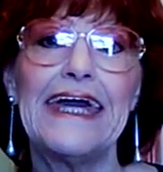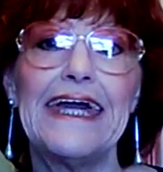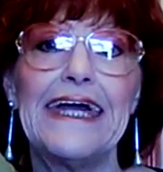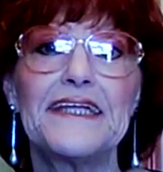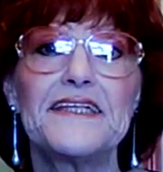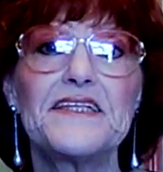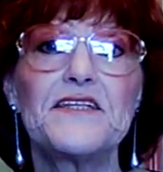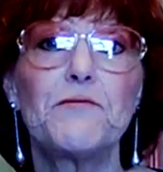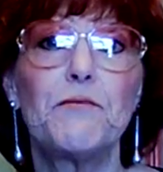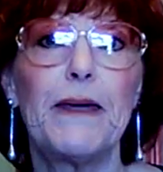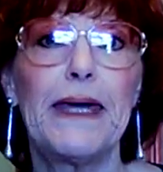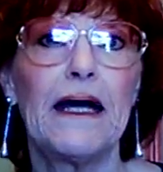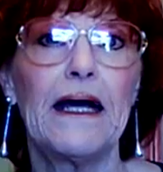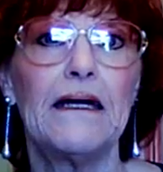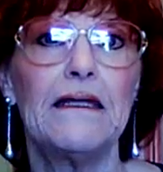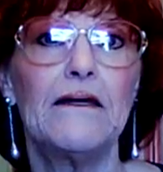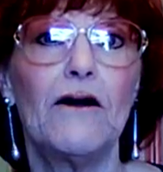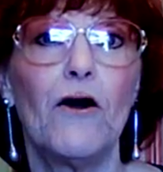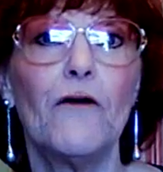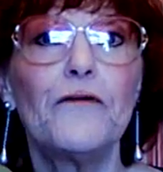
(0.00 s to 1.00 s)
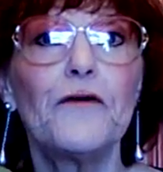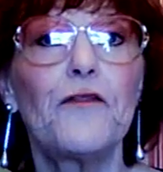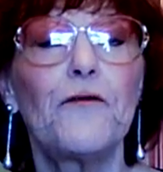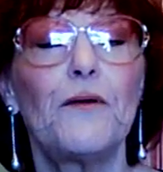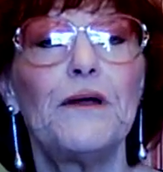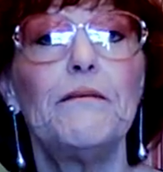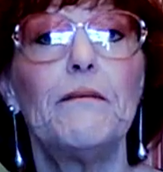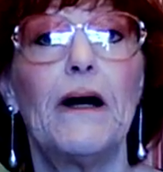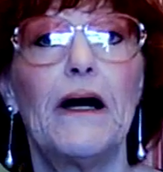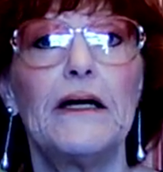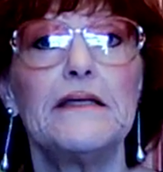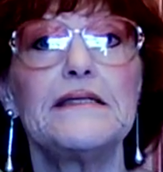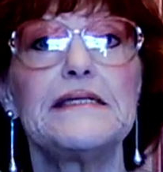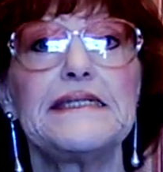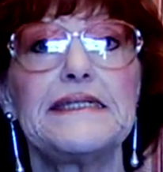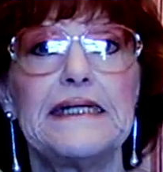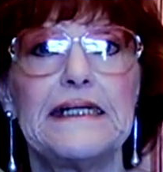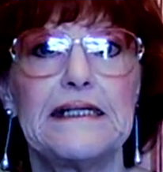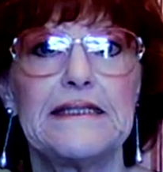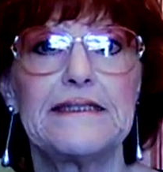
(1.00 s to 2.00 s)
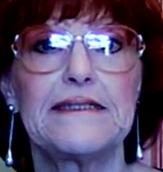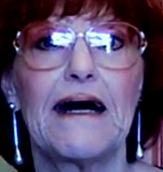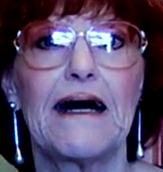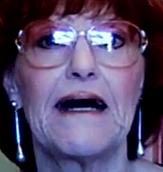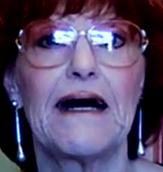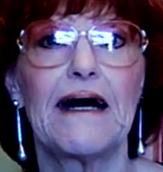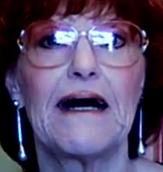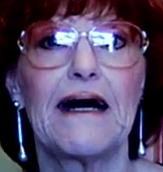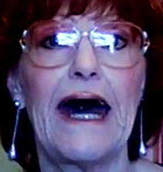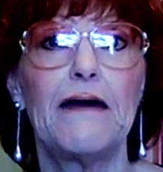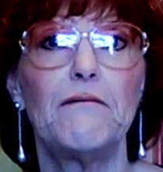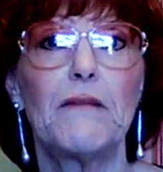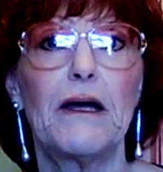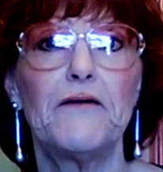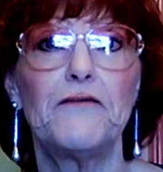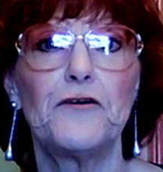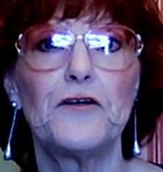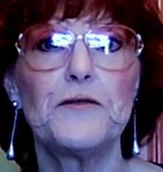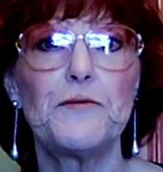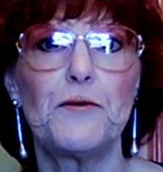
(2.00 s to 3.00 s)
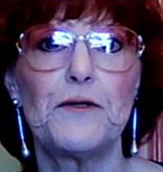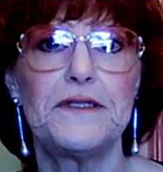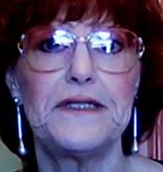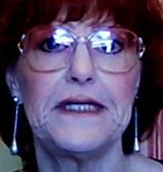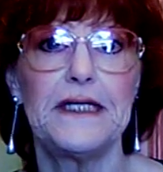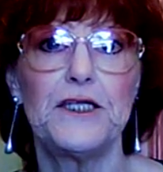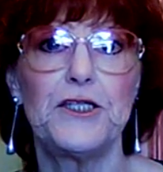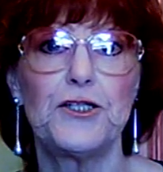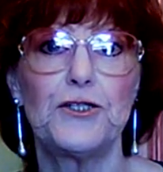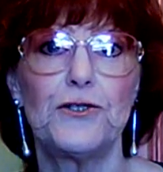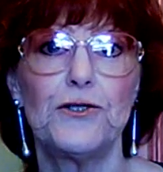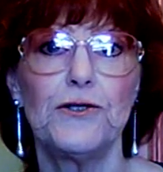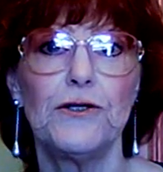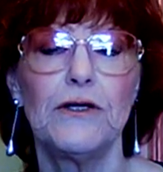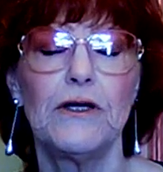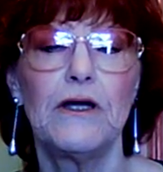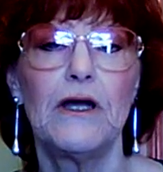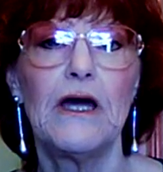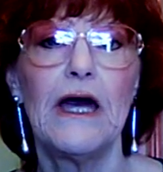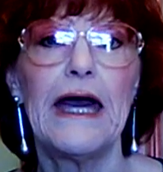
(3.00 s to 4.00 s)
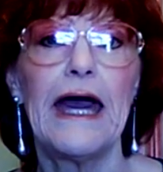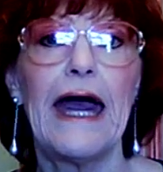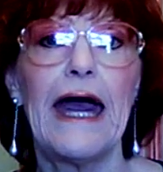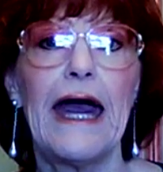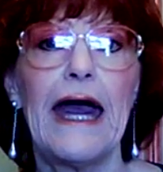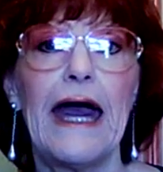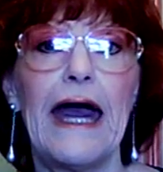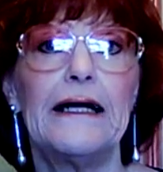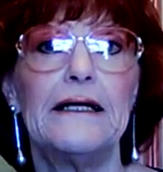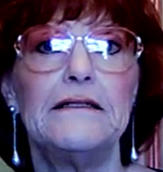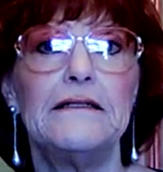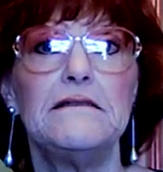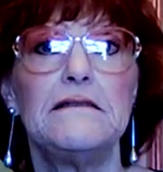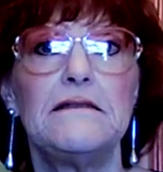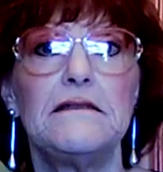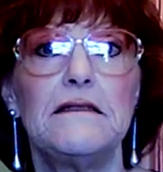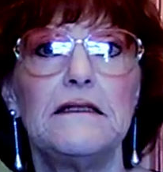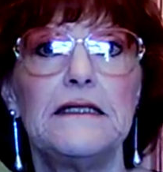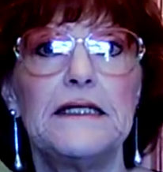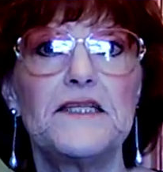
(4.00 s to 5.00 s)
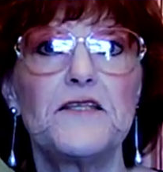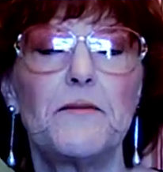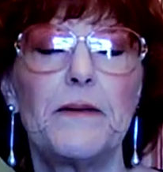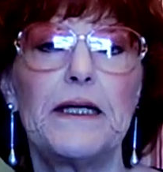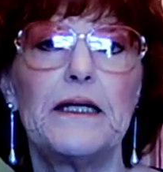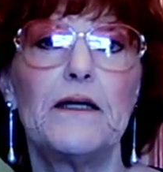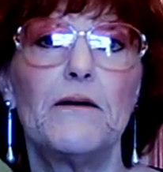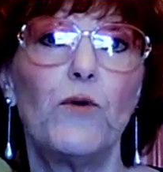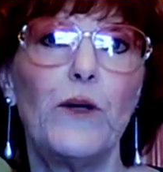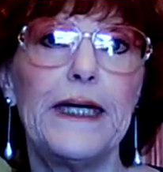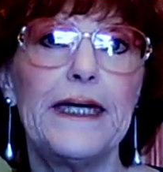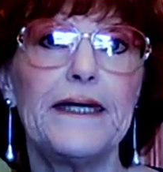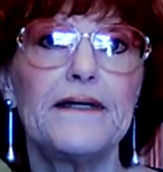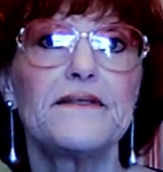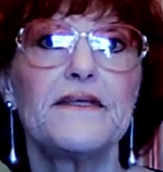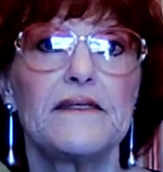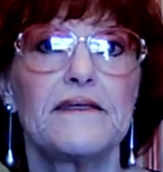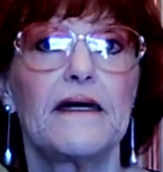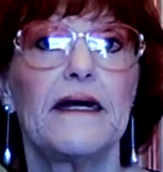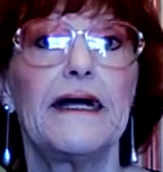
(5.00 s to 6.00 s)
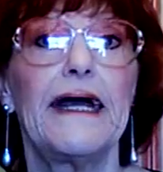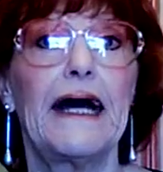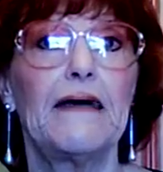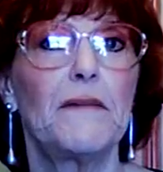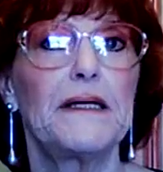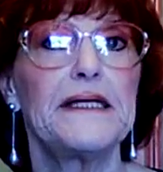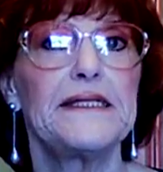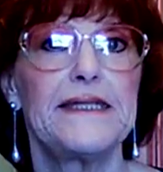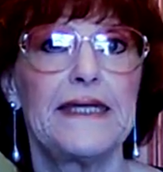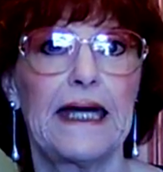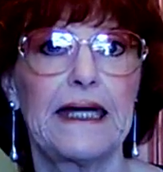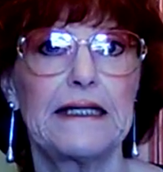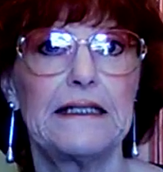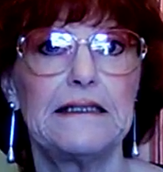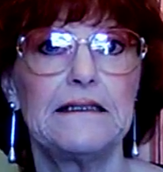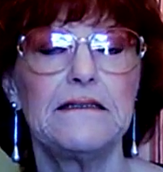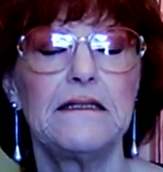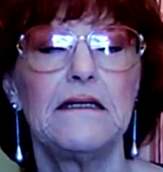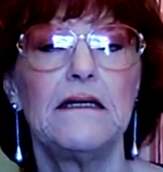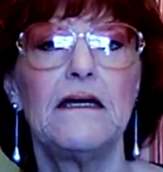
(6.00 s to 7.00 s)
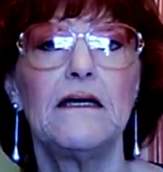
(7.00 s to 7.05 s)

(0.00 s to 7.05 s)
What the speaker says: It's been over 3 months since I had my first procedure, and it's been a week since I had my second.